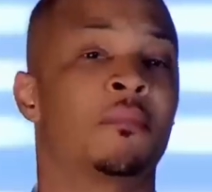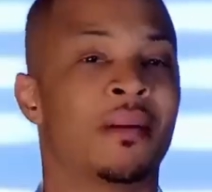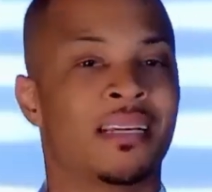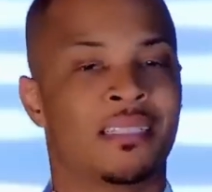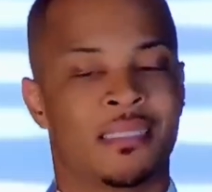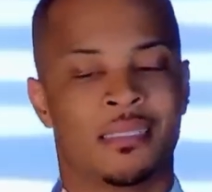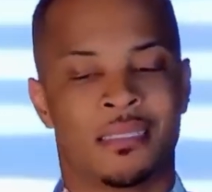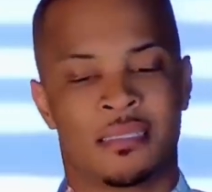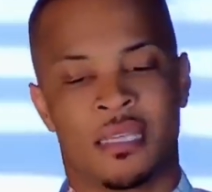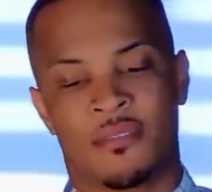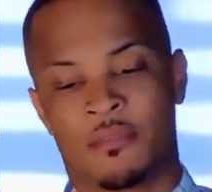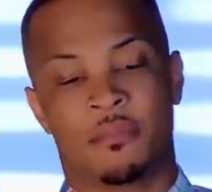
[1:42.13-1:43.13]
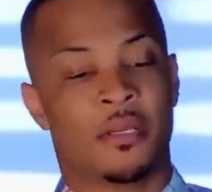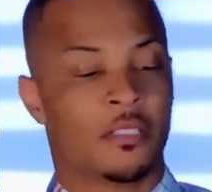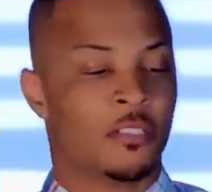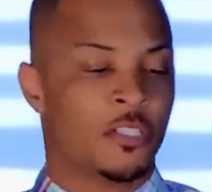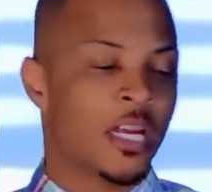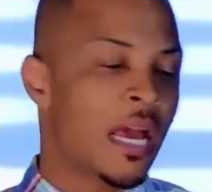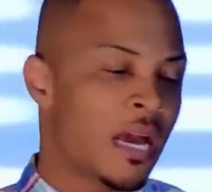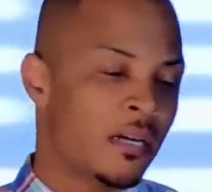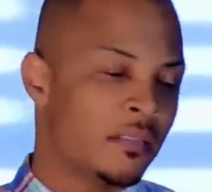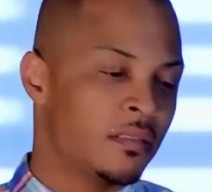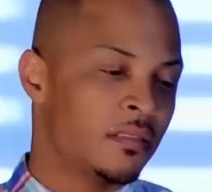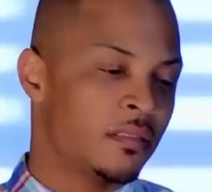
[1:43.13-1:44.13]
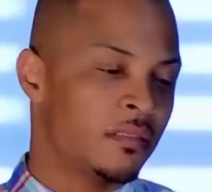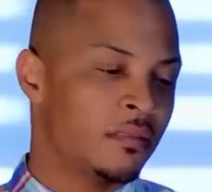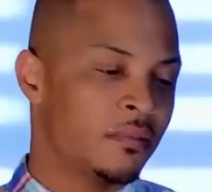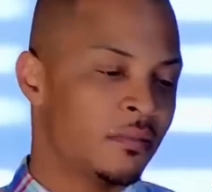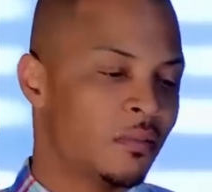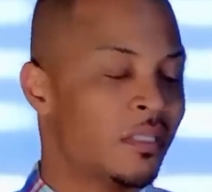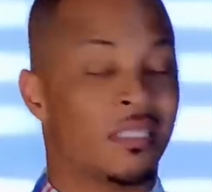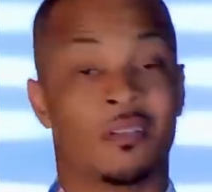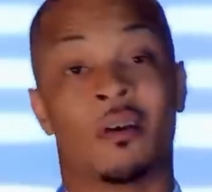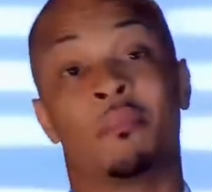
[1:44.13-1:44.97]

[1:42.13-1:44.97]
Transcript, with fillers: between the two during a Falcons game, where T